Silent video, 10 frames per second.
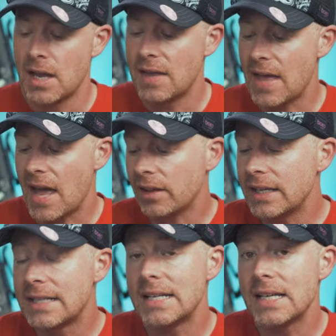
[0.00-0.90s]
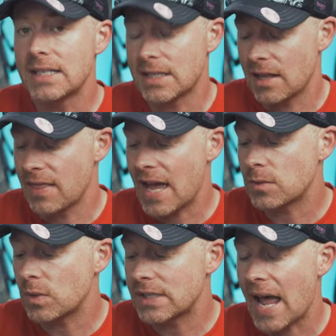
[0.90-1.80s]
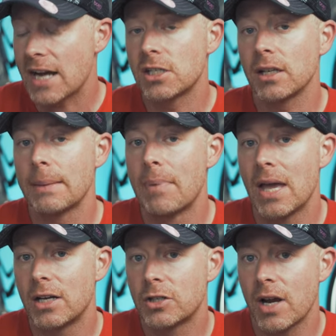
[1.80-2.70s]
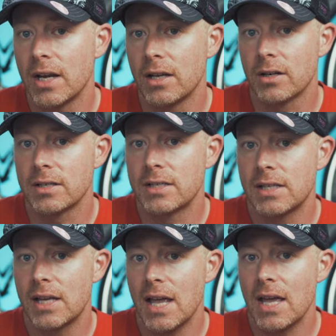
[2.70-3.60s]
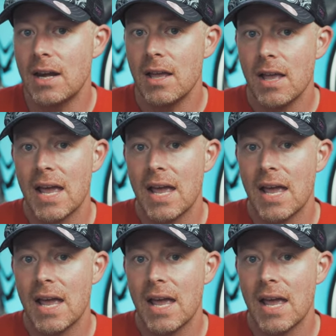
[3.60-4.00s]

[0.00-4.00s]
And the LEDs, that's what's actually penetrating your skin